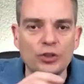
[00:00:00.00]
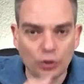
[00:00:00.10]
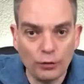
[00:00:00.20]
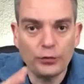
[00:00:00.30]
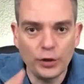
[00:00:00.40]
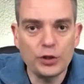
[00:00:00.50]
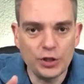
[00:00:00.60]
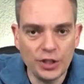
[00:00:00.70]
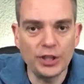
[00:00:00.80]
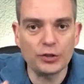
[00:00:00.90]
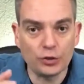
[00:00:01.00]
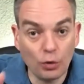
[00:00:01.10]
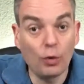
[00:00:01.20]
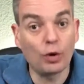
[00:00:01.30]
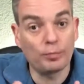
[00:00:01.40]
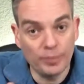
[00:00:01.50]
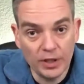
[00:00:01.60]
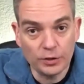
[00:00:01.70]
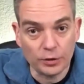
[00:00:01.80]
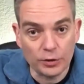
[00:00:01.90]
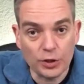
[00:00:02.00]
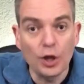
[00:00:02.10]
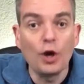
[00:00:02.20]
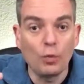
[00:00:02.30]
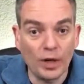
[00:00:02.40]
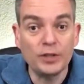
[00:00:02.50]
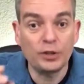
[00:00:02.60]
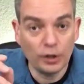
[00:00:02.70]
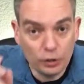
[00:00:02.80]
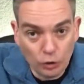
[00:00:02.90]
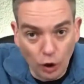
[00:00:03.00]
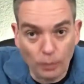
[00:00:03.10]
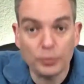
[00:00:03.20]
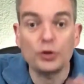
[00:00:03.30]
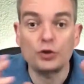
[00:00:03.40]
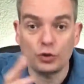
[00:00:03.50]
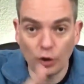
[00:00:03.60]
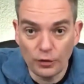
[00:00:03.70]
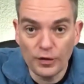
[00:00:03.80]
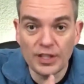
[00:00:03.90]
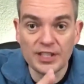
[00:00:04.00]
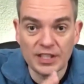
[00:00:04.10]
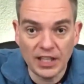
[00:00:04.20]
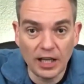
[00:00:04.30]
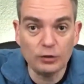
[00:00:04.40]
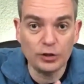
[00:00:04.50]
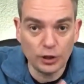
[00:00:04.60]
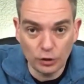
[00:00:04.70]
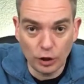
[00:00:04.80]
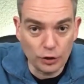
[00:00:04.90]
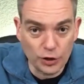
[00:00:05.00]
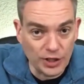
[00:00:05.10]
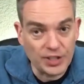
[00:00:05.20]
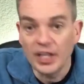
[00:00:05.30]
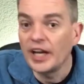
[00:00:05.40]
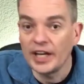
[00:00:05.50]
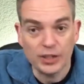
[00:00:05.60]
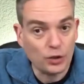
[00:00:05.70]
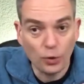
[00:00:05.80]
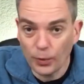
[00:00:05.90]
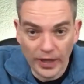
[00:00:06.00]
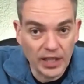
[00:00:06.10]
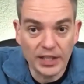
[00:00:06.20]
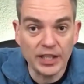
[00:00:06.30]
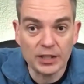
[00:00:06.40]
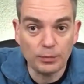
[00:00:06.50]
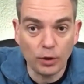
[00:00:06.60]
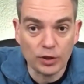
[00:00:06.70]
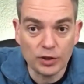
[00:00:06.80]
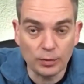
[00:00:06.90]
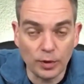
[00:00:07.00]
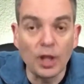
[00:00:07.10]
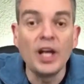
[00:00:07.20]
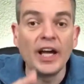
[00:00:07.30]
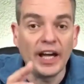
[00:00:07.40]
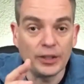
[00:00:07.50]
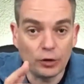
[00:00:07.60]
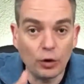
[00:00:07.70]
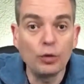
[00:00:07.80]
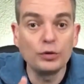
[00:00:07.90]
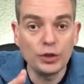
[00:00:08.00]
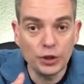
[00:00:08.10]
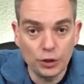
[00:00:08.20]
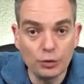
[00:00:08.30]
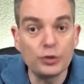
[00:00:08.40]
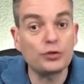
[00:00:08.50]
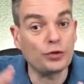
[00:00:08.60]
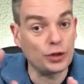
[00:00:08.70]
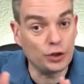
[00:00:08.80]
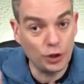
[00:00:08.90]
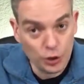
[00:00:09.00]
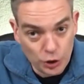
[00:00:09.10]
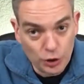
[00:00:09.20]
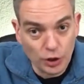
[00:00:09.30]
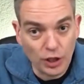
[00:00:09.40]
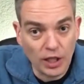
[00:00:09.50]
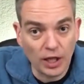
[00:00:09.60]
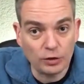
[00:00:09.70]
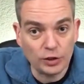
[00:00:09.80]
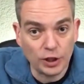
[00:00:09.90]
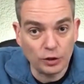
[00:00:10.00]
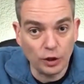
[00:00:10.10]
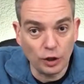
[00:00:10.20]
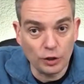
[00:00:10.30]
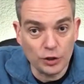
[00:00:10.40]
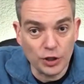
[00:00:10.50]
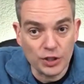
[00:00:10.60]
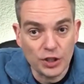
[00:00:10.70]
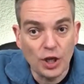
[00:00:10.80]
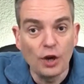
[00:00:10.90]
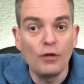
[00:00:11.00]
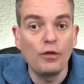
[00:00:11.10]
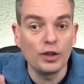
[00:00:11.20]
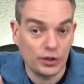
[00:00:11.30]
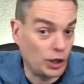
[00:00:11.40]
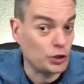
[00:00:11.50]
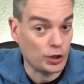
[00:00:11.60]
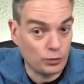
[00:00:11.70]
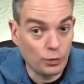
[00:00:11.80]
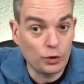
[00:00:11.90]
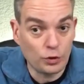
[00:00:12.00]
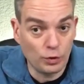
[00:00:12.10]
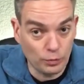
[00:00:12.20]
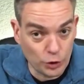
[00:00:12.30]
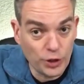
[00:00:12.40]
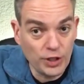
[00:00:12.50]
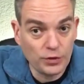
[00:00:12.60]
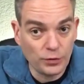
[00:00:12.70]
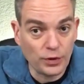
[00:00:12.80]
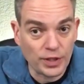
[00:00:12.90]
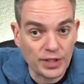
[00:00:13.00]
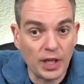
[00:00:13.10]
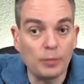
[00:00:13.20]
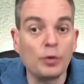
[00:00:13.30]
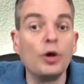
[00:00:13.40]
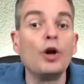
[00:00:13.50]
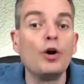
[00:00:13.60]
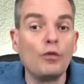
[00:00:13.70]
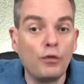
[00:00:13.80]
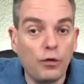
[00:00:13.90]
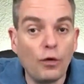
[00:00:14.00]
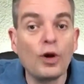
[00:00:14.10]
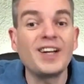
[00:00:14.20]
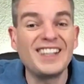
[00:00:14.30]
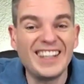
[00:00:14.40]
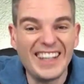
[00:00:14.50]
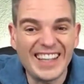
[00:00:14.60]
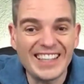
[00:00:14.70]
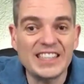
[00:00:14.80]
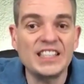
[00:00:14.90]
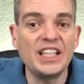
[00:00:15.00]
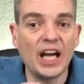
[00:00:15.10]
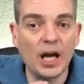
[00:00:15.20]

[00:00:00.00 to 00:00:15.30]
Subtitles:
Software engineers or builders want to adopt serverless cloud technologies as quickly as possible and only use traditional cloud technologies such as virtual machines, for example, for legacy